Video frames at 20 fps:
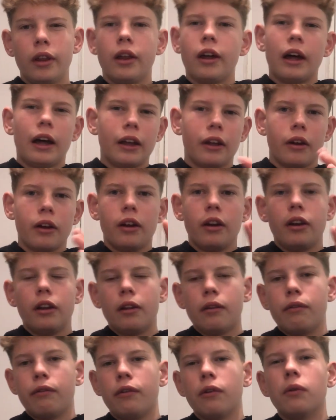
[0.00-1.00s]
I got
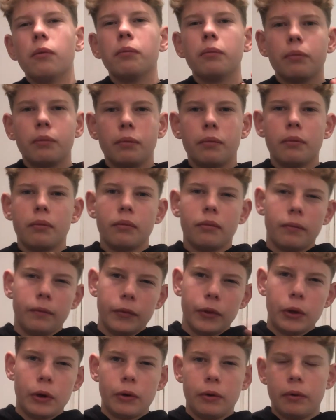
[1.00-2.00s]
the form,
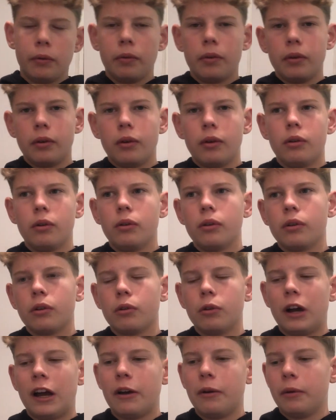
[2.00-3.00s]

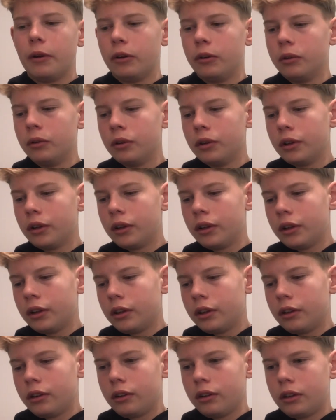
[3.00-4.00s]
quite well.
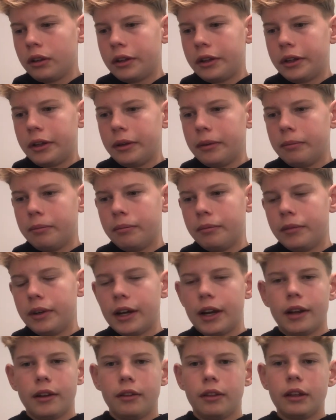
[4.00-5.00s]
And
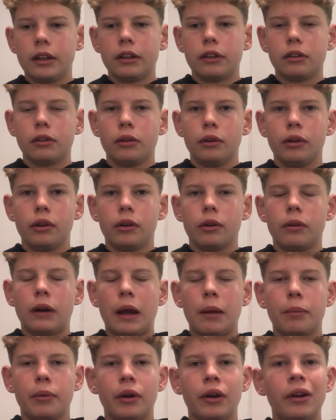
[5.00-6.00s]
I think it's going
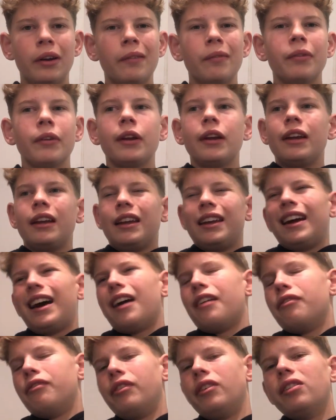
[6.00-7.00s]
alright, but
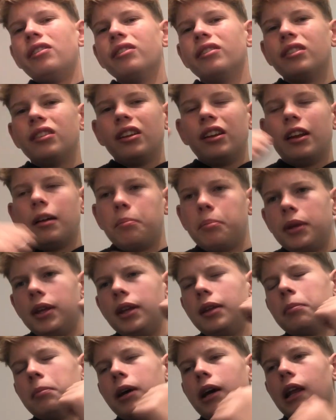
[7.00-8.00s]
I felt it a bit
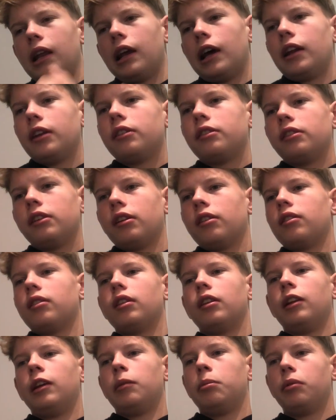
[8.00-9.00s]
in my lats
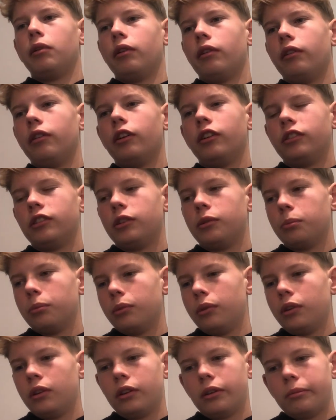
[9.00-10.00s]
yesterday, but not
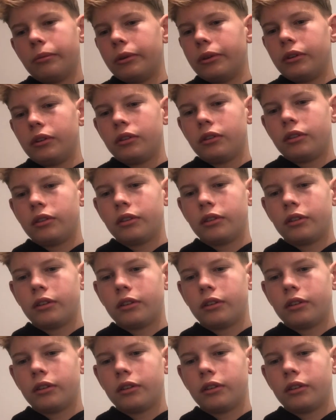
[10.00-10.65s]
much.